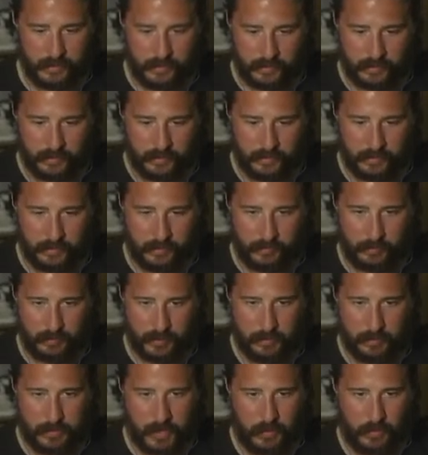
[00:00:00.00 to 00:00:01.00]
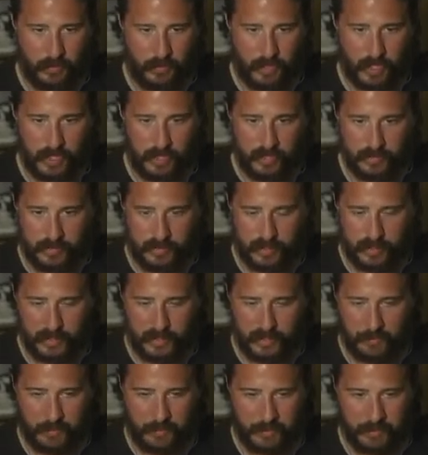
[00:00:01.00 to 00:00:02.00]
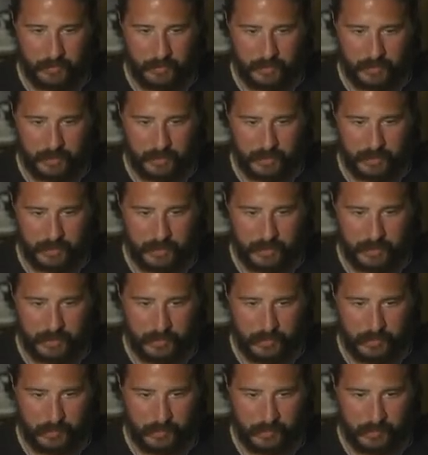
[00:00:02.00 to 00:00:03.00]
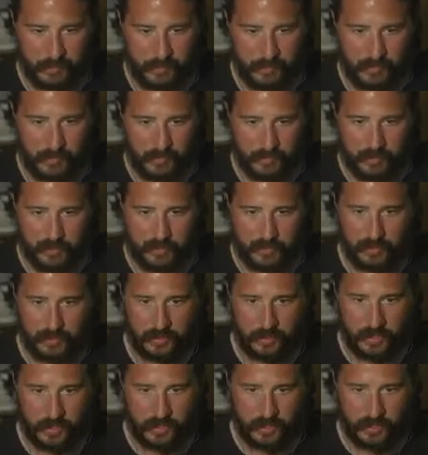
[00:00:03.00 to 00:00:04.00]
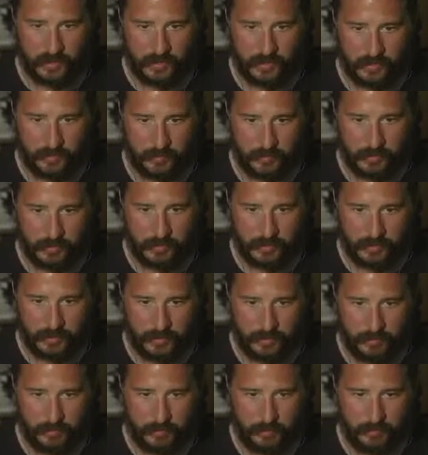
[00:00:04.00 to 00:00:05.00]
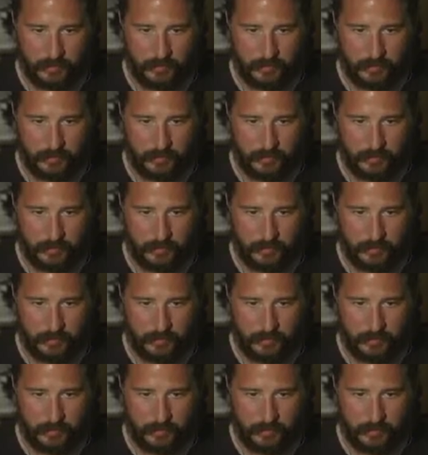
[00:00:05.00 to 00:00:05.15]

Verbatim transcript: you know computerized I guess recommendations because you're actually talking to someone and you're getting